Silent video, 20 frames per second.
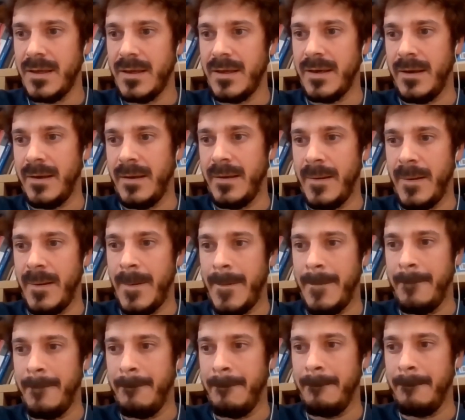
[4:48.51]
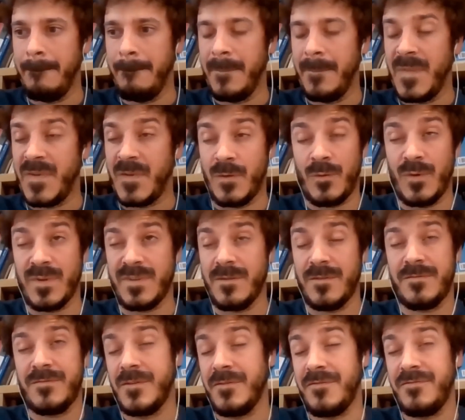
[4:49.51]
So it was the
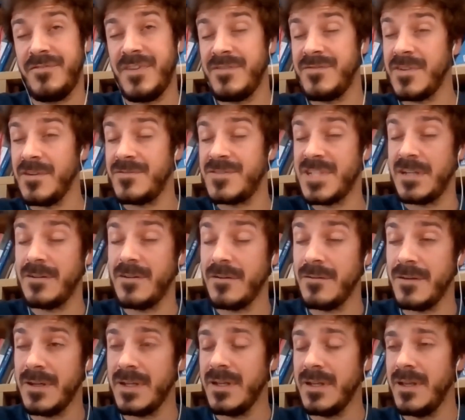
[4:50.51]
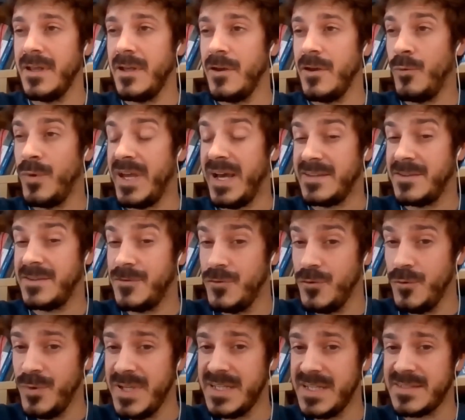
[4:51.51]
5th of January. We had 2
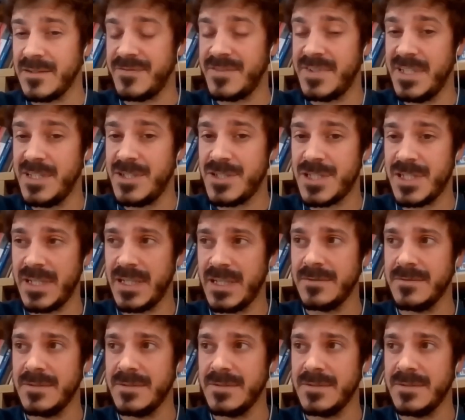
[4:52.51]
weeks of teaching.